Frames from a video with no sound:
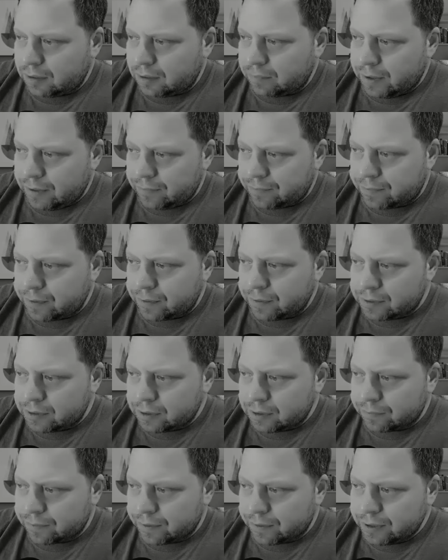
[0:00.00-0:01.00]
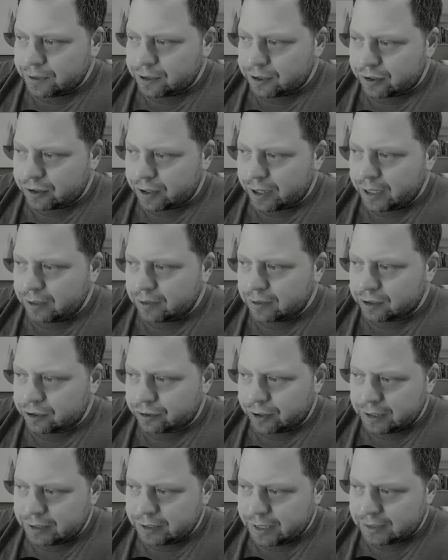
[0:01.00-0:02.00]
right, for this
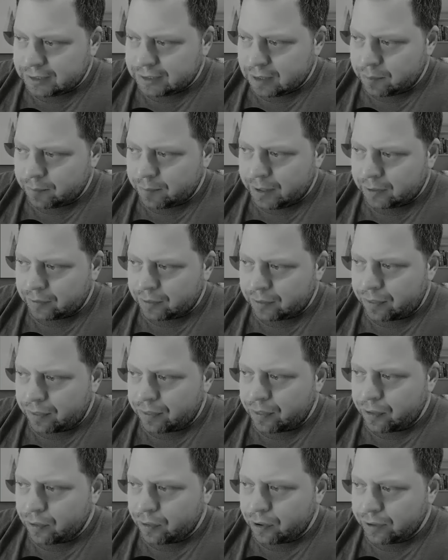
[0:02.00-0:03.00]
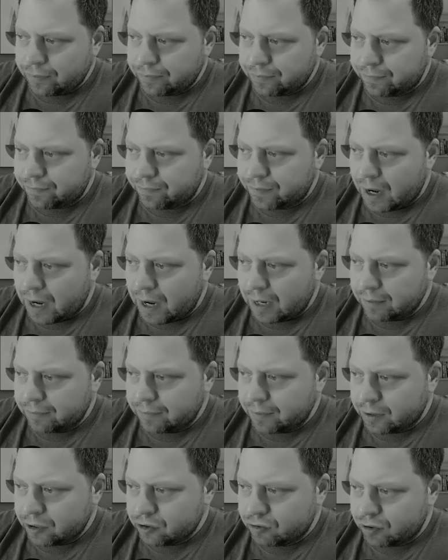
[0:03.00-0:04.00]
trade takes up about
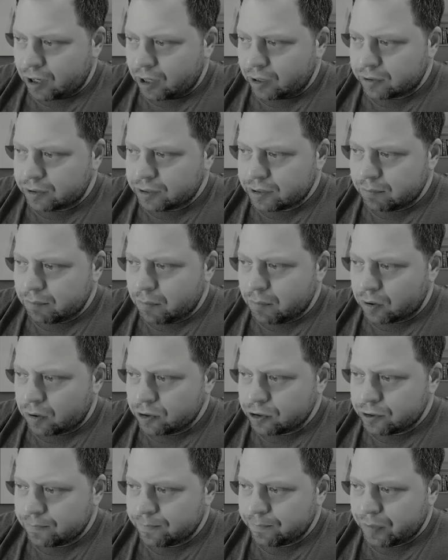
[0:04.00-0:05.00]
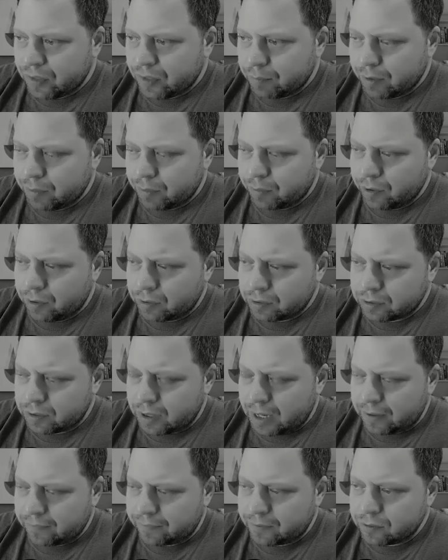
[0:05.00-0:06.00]
$3,500 in margin, but we also
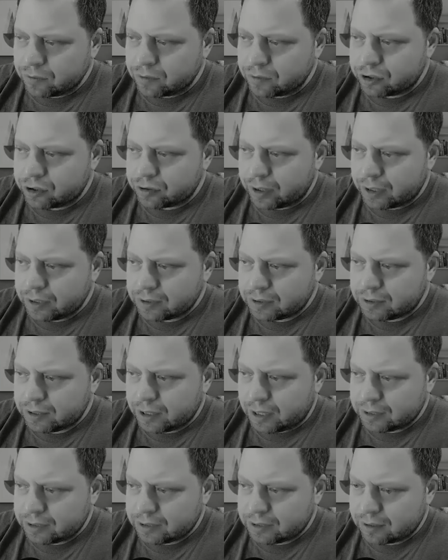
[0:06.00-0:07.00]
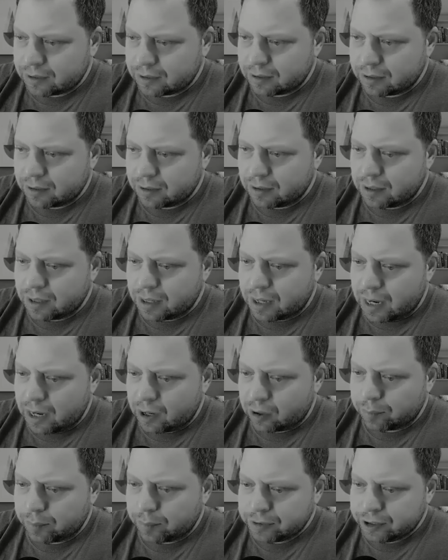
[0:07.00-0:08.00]
have to stress test
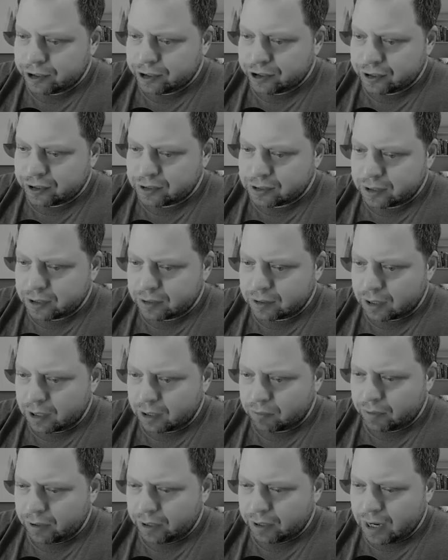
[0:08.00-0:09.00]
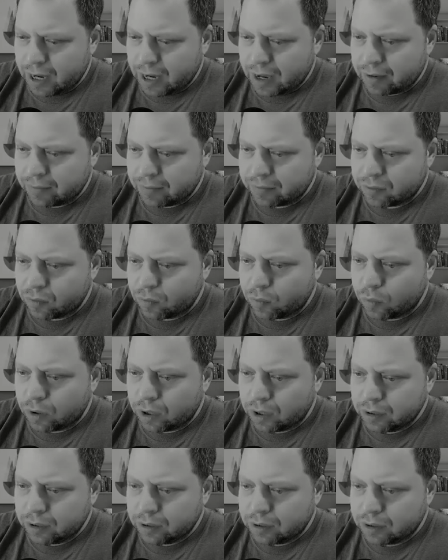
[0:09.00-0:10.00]
our positions, and I already have
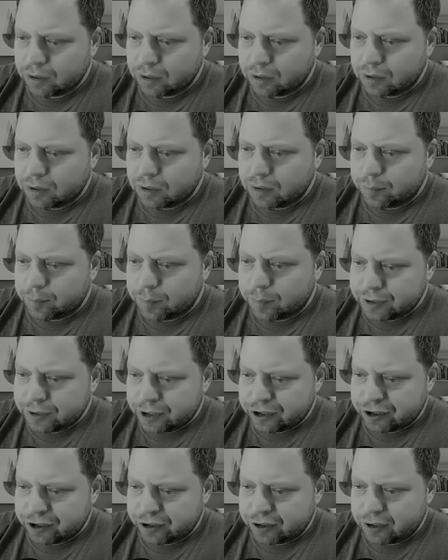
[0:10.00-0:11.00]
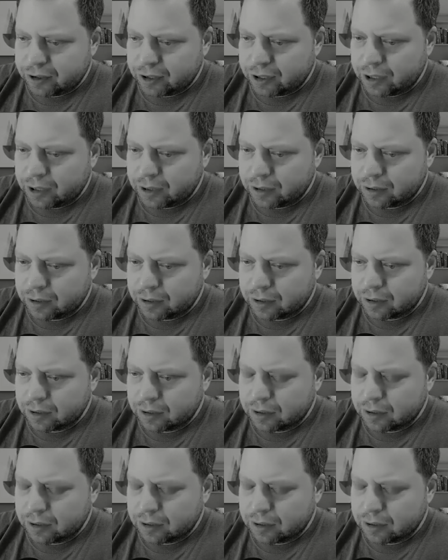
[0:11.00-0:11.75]
one position in